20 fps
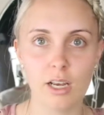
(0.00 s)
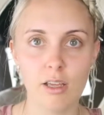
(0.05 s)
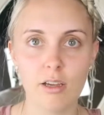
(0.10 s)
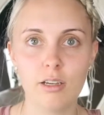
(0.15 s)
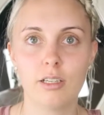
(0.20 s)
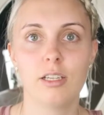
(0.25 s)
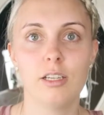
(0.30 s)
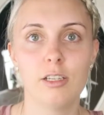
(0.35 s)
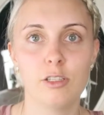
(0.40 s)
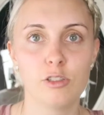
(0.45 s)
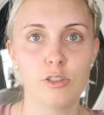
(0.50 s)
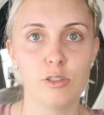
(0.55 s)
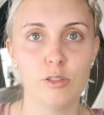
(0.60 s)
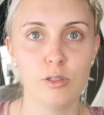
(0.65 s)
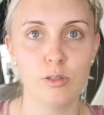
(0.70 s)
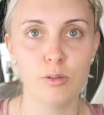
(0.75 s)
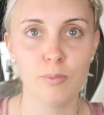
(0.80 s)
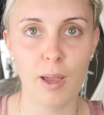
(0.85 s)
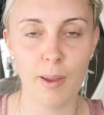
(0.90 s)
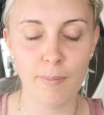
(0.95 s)
along
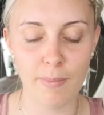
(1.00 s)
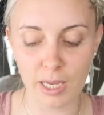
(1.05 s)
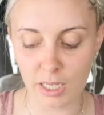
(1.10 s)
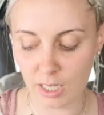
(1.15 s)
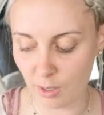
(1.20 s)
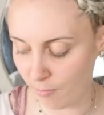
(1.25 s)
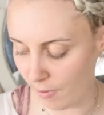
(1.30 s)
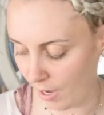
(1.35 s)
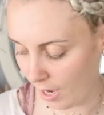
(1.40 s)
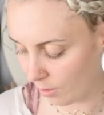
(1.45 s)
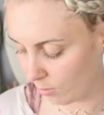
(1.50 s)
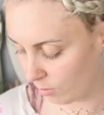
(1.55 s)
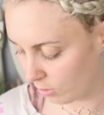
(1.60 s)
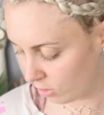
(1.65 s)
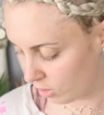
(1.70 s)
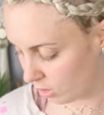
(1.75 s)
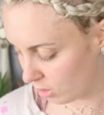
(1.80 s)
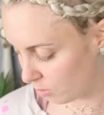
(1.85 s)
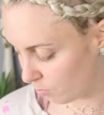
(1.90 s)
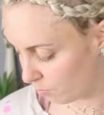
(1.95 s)
to my makeup bag,
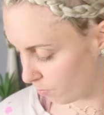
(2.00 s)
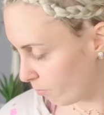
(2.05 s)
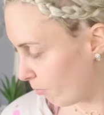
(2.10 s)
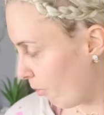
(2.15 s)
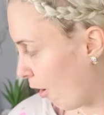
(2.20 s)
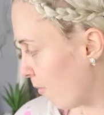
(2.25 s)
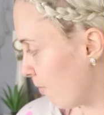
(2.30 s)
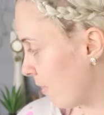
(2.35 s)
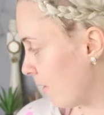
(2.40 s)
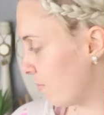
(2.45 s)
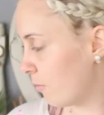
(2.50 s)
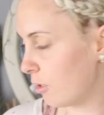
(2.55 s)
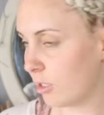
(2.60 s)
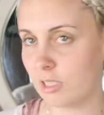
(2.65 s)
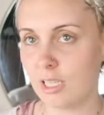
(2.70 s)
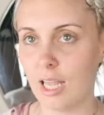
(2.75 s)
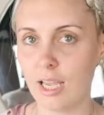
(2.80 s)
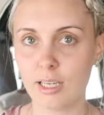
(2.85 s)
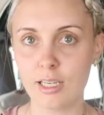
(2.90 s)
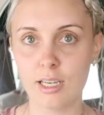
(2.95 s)
which is probably
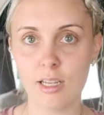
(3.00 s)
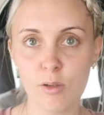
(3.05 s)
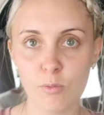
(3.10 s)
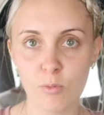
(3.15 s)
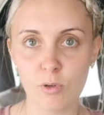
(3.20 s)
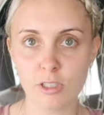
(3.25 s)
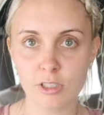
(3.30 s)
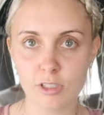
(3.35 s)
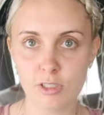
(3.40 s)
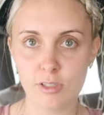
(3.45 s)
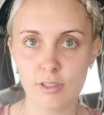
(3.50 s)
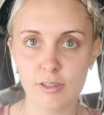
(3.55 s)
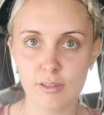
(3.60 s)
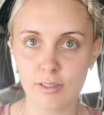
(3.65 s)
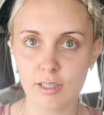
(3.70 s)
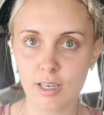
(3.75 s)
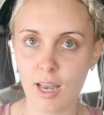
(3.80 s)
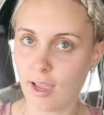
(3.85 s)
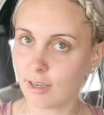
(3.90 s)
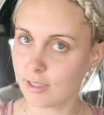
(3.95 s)
most likely what
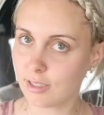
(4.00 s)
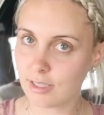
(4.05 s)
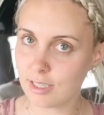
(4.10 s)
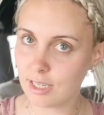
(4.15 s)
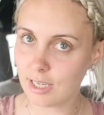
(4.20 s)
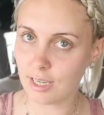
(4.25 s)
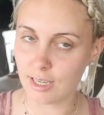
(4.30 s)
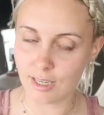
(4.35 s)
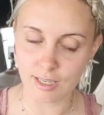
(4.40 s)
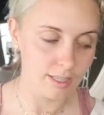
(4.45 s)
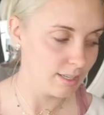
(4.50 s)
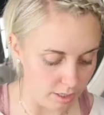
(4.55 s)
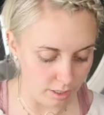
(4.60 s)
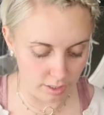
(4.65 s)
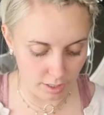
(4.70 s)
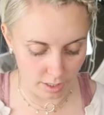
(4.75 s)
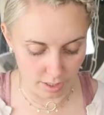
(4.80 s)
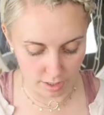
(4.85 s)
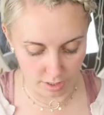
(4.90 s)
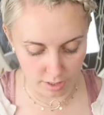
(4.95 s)
you'd like to see.
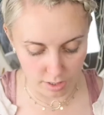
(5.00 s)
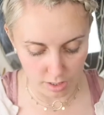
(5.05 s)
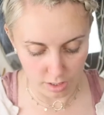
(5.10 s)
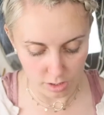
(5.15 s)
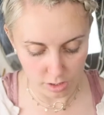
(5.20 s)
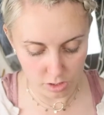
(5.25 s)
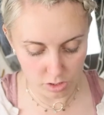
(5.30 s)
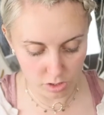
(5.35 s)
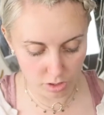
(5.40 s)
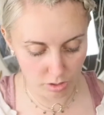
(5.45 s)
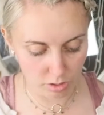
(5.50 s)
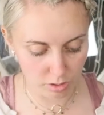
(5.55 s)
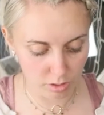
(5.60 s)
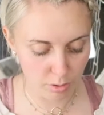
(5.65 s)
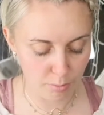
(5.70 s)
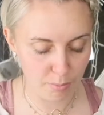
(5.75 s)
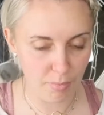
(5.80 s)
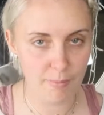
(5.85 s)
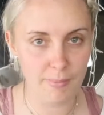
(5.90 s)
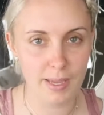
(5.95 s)
Okay, so
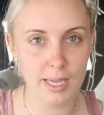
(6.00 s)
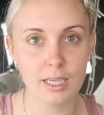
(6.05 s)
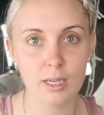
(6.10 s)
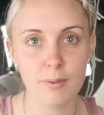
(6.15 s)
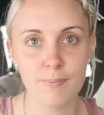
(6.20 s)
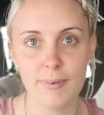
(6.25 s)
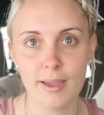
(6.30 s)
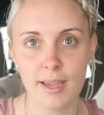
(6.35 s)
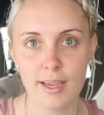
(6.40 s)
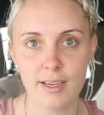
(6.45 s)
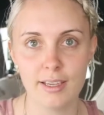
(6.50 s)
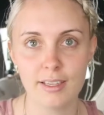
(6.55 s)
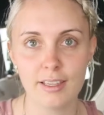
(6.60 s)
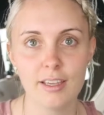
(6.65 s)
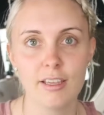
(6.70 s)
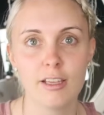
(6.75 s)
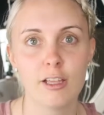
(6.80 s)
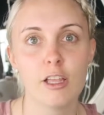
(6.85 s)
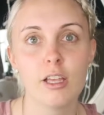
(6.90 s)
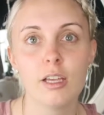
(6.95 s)
my makeup bag.
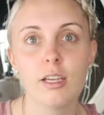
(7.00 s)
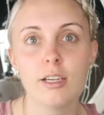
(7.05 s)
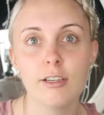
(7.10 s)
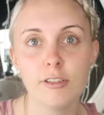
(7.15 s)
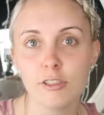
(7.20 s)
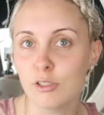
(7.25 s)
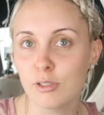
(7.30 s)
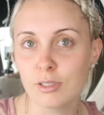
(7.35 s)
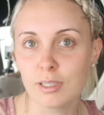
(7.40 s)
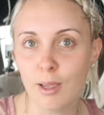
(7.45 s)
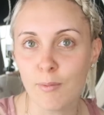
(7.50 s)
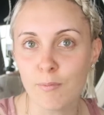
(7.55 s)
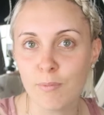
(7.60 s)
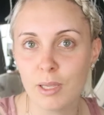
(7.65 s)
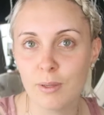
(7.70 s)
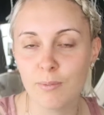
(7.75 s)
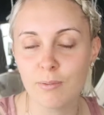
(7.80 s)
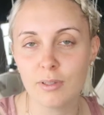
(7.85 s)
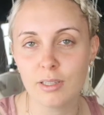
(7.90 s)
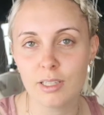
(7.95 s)
To some
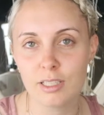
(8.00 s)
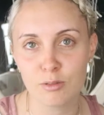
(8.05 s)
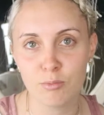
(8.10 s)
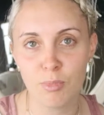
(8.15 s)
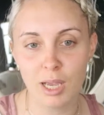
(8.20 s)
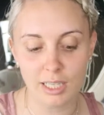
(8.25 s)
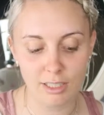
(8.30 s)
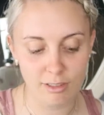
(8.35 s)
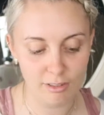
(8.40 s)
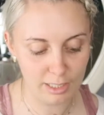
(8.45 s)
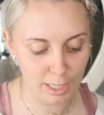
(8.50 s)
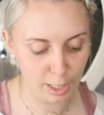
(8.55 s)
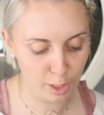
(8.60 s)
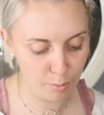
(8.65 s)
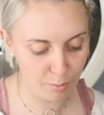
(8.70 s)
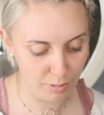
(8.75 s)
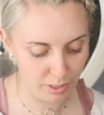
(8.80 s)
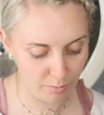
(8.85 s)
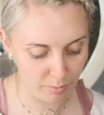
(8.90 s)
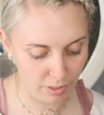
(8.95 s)
people this might look like a
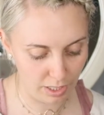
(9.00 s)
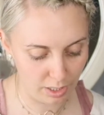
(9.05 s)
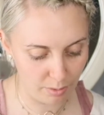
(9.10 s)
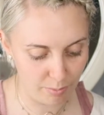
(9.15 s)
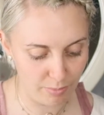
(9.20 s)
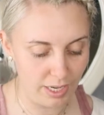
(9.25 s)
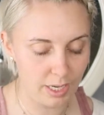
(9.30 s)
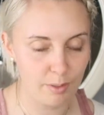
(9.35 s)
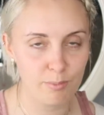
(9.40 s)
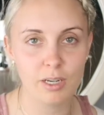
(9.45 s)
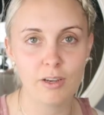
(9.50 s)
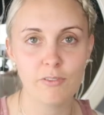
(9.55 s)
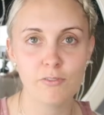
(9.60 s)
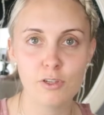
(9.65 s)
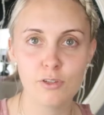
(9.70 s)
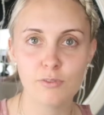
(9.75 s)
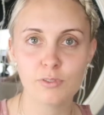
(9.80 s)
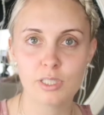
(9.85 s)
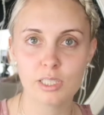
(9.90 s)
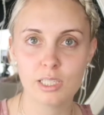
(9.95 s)
big makeup bag, but if
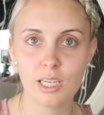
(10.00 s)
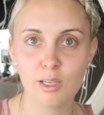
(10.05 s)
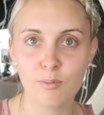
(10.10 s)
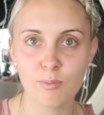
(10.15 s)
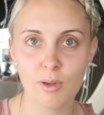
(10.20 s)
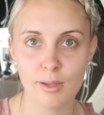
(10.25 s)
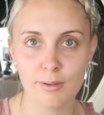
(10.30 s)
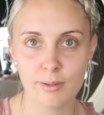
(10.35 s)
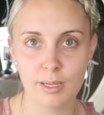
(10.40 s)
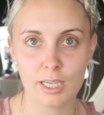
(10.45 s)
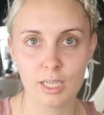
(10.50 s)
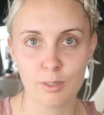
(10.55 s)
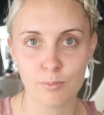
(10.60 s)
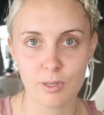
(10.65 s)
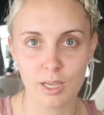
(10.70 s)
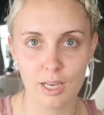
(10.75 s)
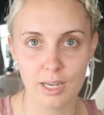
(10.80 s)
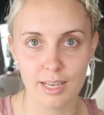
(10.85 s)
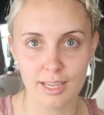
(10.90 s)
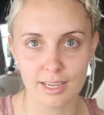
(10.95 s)
you've seen my
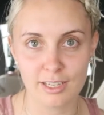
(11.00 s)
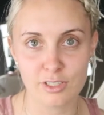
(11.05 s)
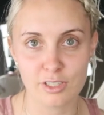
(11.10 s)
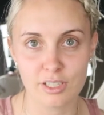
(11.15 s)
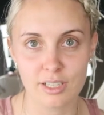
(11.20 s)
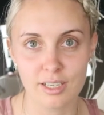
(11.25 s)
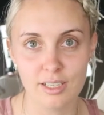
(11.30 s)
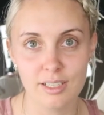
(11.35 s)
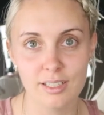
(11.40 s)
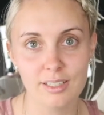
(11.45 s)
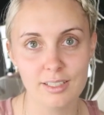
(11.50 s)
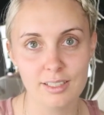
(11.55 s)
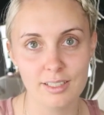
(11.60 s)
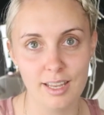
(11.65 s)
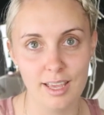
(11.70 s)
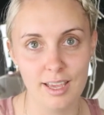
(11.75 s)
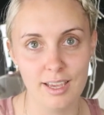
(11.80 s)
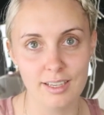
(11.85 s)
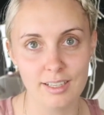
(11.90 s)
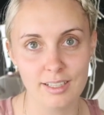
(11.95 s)
makeup collection,
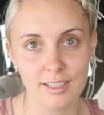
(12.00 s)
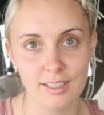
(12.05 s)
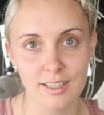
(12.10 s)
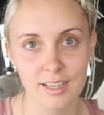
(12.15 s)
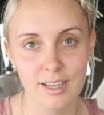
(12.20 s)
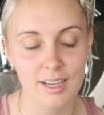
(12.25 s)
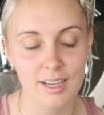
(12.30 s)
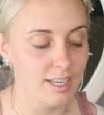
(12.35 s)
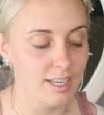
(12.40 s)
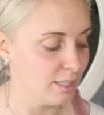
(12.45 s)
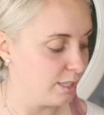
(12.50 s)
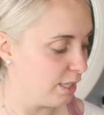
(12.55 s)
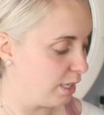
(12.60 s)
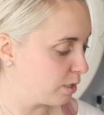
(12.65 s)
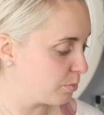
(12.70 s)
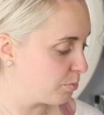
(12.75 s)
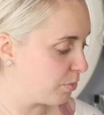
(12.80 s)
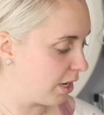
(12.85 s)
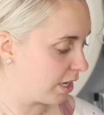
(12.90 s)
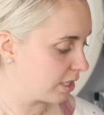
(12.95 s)
like
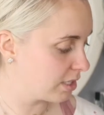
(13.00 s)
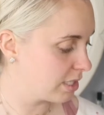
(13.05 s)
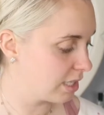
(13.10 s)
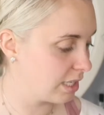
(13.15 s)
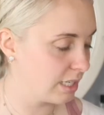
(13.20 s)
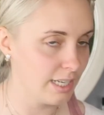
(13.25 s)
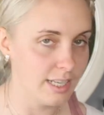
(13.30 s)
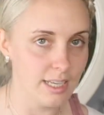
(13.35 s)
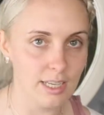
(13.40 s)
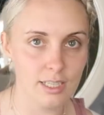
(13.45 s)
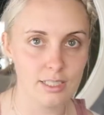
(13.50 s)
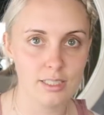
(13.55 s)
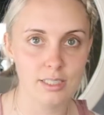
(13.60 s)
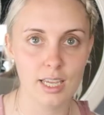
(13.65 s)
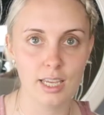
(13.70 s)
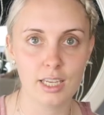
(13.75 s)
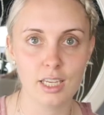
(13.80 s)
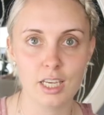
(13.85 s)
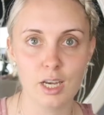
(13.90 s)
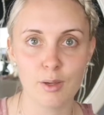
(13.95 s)
that practically has
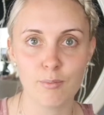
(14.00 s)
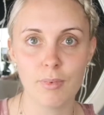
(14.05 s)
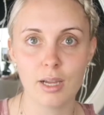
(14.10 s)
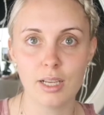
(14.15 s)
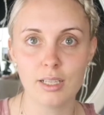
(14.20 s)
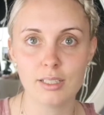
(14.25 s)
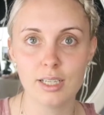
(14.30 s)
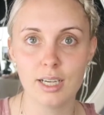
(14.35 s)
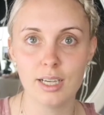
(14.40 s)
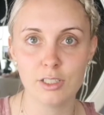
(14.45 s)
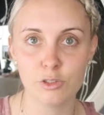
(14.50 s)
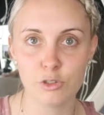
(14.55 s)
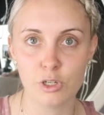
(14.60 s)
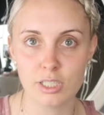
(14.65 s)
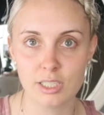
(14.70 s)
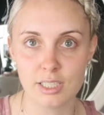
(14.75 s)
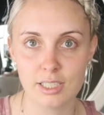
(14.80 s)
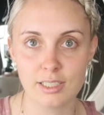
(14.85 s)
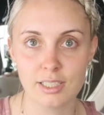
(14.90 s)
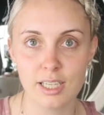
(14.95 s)
taken up my entire
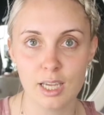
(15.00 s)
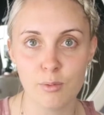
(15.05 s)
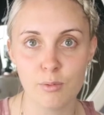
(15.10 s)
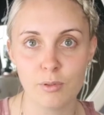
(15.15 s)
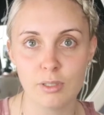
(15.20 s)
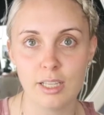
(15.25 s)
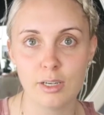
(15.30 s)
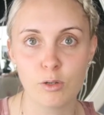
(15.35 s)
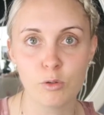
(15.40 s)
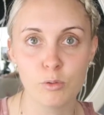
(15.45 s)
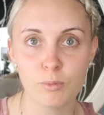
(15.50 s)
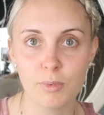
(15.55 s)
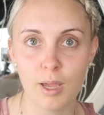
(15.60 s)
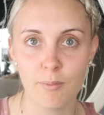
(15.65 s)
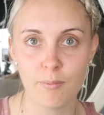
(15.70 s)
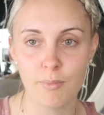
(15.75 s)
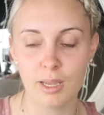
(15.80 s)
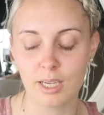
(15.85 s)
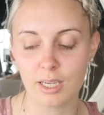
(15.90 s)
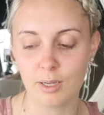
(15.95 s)
dressing table and all
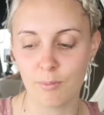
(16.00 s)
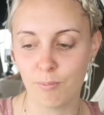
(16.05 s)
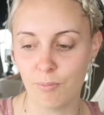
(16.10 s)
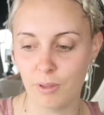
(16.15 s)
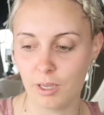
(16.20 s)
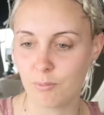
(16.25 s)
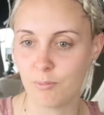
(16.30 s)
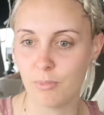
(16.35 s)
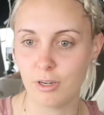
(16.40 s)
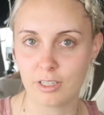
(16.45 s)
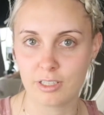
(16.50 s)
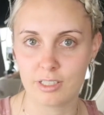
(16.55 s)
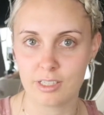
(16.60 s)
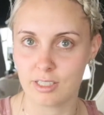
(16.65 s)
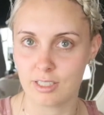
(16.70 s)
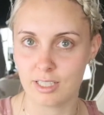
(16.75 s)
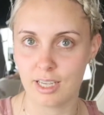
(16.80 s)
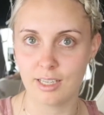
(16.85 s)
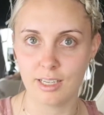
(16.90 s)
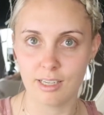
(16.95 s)
my makeup big
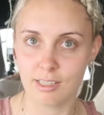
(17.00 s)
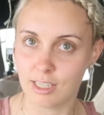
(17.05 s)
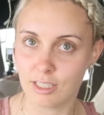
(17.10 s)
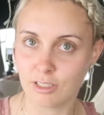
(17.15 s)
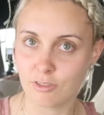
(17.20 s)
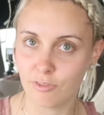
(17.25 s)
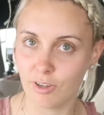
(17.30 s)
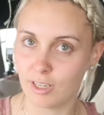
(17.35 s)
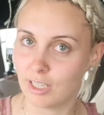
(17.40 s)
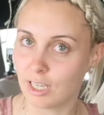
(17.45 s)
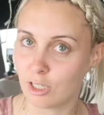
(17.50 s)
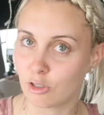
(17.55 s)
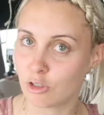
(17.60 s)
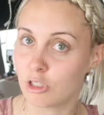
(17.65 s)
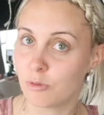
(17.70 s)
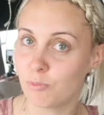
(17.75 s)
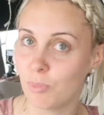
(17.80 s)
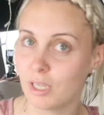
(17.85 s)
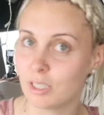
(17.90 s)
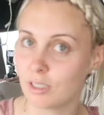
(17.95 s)
boxes, and I need to find
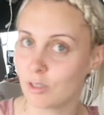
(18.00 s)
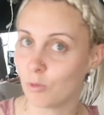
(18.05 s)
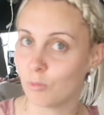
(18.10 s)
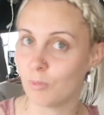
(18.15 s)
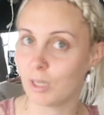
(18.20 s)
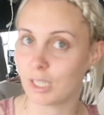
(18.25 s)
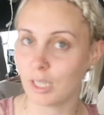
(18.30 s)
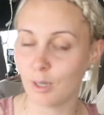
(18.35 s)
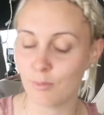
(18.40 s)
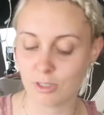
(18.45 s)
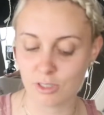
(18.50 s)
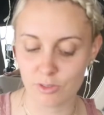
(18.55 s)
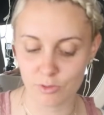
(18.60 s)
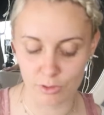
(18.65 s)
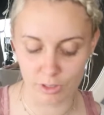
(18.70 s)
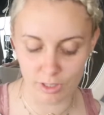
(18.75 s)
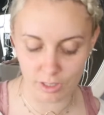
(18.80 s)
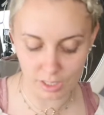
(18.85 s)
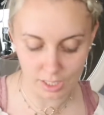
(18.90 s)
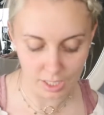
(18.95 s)
extra space in all my cupboards
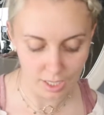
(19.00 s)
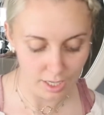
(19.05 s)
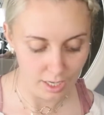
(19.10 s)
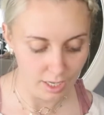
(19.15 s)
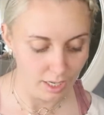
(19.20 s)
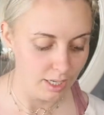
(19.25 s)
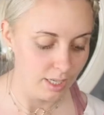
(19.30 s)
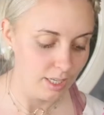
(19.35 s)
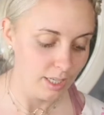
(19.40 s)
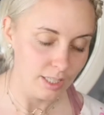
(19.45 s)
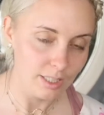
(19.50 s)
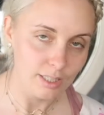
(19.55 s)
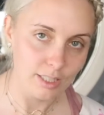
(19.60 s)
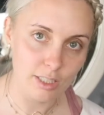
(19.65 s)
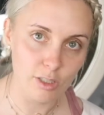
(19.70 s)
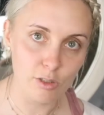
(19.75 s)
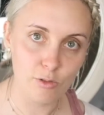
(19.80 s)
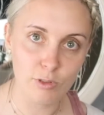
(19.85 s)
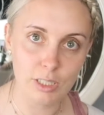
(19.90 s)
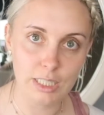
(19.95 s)
for it,
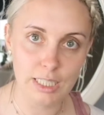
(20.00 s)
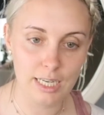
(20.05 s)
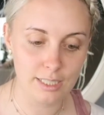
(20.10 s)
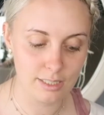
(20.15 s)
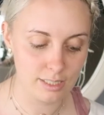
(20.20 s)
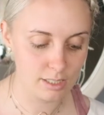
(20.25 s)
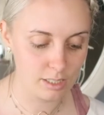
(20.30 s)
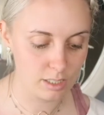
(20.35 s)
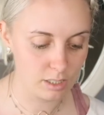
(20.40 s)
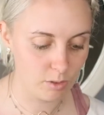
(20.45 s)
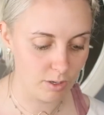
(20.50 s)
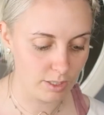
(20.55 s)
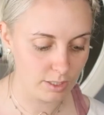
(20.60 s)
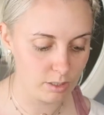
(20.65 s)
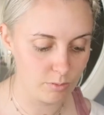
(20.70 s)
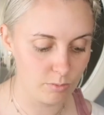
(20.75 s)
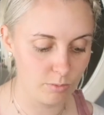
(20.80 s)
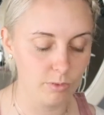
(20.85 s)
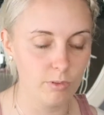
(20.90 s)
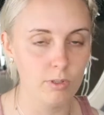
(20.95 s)
then you realize this is quite
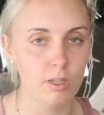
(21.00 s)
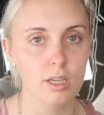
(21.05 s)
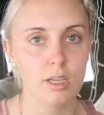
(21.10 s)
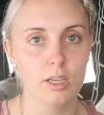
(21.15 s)
small.